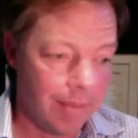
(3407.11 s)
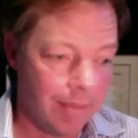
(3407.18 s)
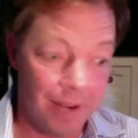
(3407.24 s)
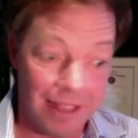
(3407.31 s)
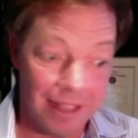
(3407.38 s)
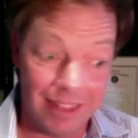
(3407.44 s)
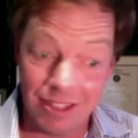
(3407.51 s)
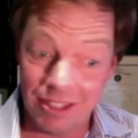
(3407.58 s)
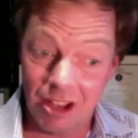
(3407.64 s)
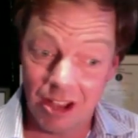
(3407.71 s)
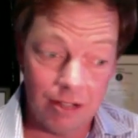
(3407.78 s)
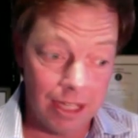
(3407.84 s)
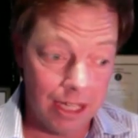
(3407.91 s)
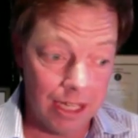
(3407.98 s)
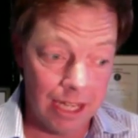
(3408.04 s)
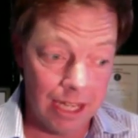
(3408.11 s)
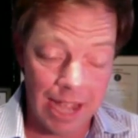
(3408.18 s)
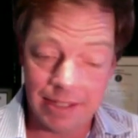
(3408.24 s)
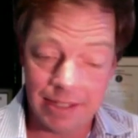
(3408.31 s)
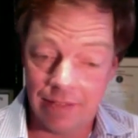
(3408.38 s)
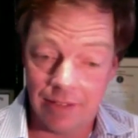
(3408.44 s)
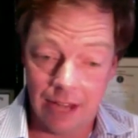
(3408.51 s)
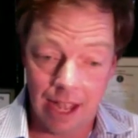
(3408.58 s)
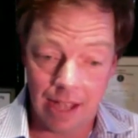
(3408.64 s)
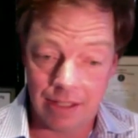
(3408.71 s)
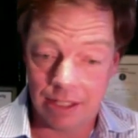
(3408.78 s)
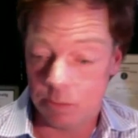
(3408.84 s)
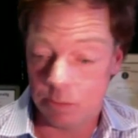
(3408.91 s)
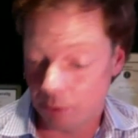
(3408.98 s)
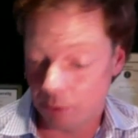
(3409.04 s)
But this Sony
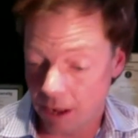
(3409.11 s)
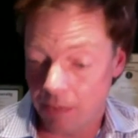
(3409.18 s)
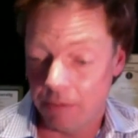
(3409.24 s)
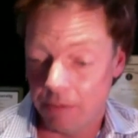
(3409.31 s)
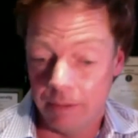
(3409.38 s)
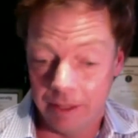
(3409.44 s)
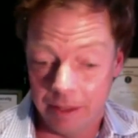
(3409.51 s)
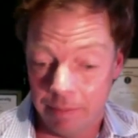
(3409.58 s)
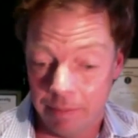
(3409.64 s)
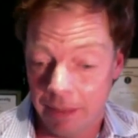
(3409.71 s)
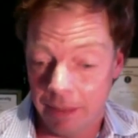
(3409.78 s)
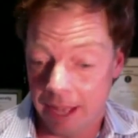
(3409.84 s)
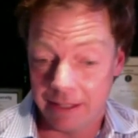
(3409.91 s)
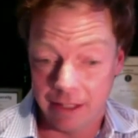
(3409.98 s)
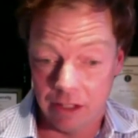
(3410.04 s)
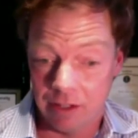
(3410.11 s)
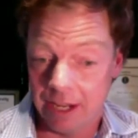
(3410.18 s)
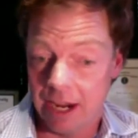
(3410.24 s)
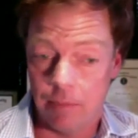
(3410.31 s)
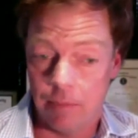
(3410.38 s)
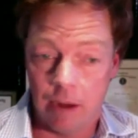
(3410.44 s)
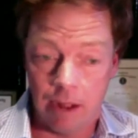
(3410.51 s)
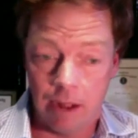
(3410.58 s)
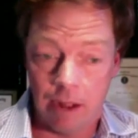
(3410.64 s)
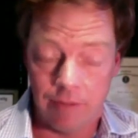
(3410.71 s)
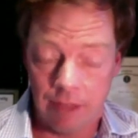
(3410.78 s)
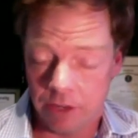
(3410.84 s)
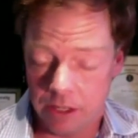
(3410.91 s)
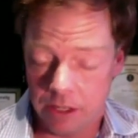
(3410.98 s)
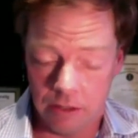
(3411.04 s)
A7S is probably the best little camera I've
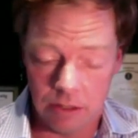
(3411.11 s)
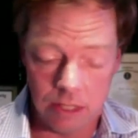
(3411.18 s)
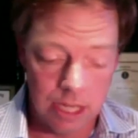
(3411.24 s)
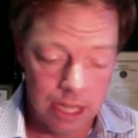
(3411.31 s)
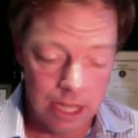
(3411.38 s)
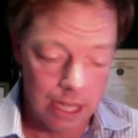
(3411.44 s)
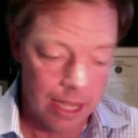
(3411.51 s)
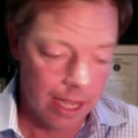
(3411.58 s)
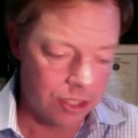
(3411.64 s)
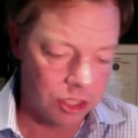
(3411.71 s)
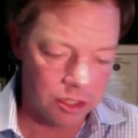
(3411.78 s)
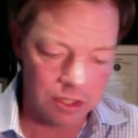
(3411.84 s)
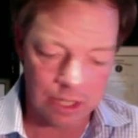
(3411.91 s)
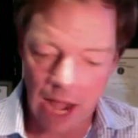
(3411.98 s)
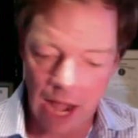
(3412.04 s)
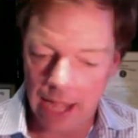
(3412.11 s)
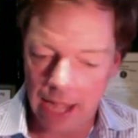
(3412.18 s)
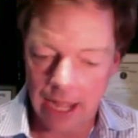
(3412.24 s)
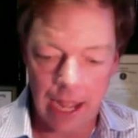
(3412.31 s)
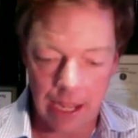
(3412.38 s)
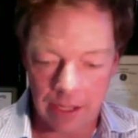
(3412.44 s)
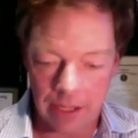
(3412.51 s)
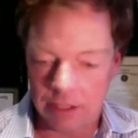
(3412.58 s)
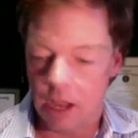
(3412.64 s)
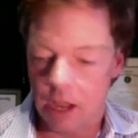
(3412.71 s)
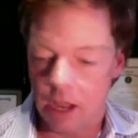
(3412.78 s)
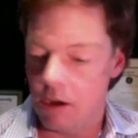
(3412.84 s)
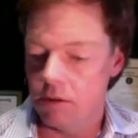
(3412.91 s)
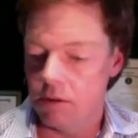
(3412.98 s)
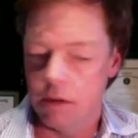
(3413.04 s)
ever used. It shoots at high
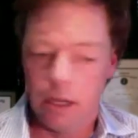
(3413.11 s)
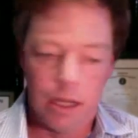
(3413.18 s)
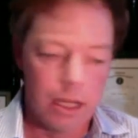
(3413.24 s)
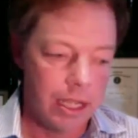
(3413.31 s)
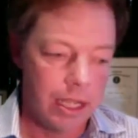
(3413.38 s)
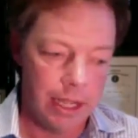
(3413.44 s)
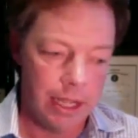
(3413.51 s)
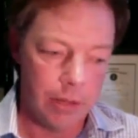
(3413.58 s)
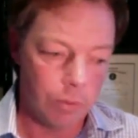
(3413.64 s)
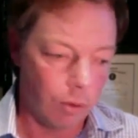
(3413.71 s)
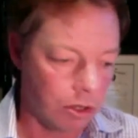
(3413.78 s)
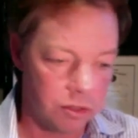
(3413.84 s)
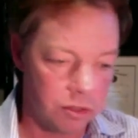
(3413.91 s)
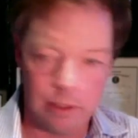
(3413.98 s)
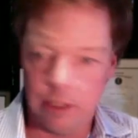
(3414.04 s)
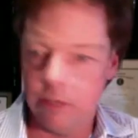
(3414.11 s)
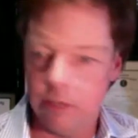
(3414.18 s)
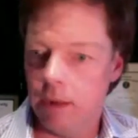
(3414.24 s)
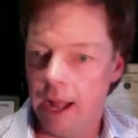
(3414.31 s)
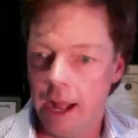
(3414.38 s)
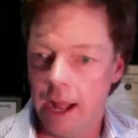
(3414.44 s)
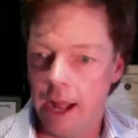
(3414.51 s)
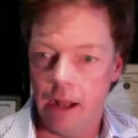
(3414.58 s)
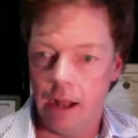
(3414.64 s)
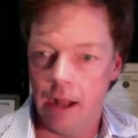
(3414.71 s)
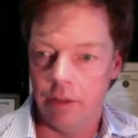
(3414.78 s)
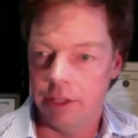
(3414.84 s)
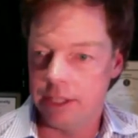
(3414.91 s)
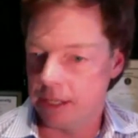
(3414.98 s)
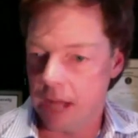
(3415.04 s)
ISO. It works really well.
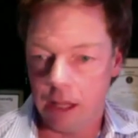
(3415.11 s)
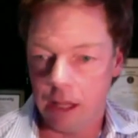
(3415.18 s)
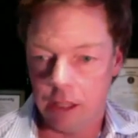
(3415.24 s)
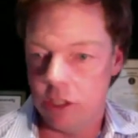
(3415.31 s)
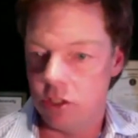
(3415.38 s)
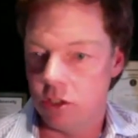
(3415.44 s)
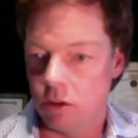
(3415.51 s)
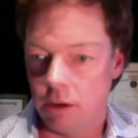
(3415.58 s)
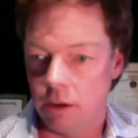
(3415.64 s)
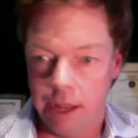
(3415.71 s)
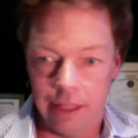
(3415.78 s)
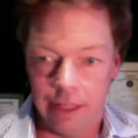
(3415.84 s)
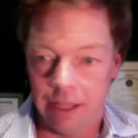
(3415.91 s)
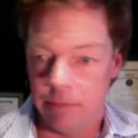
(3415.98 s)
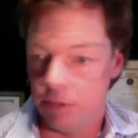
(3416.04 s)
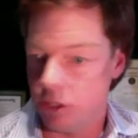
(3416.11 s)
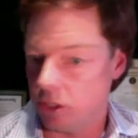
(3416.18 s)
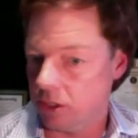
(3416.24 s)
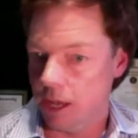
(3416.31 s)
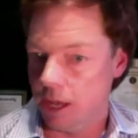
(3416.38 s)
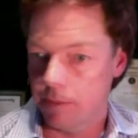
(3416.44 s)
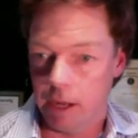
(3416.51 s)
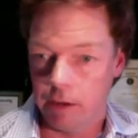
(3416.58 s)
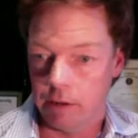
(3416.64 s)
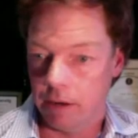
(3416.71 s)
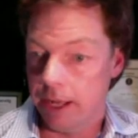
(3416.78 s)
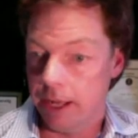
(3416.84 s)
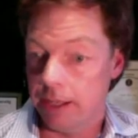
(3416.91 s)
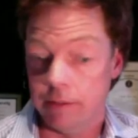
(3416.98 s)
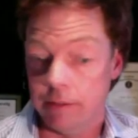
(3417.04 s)
The technology is great. The images come out
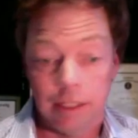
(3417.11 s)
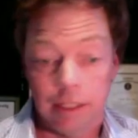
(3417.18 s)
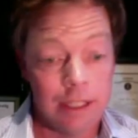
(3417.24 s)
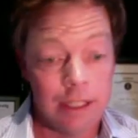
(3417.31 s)
great.